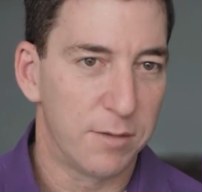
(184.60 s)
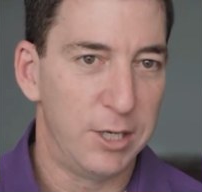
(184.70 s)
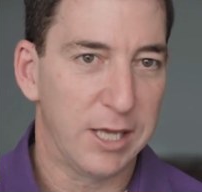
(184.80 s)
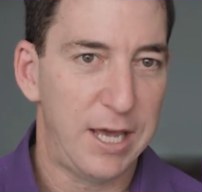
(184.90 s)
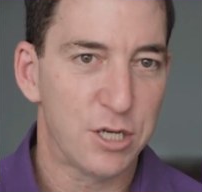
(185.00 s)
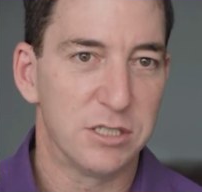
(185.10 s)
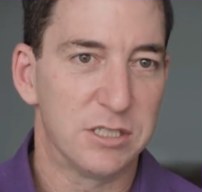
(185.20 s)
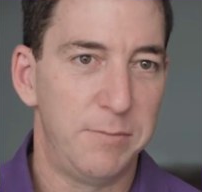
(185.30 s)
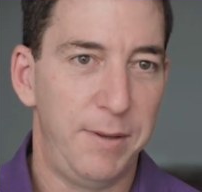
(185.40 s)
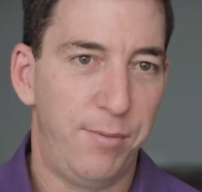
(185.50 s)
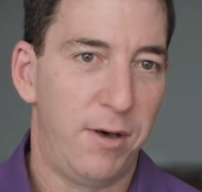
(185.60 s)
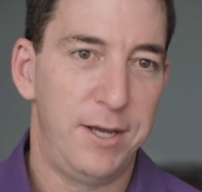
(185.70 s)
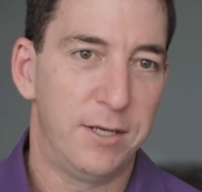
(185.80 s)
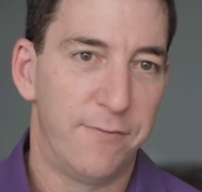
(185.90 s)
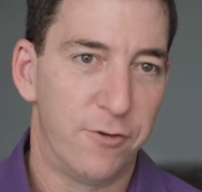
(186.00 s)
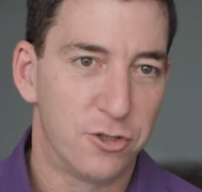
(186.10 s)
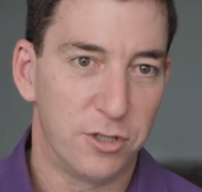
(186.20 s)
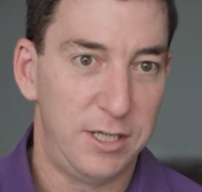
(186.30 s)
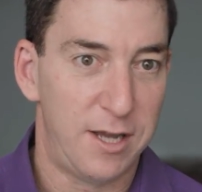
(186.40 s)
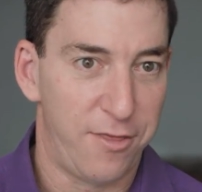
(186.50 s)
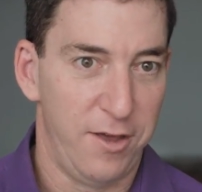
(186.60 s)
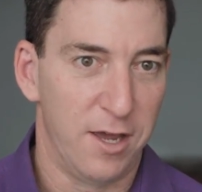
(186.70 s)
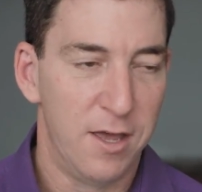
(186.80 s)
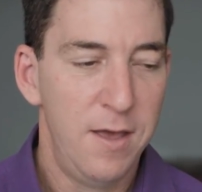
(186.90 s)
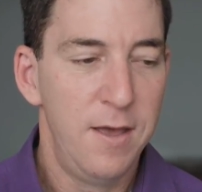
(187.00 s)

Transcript: communications and be blind on virtually nothing.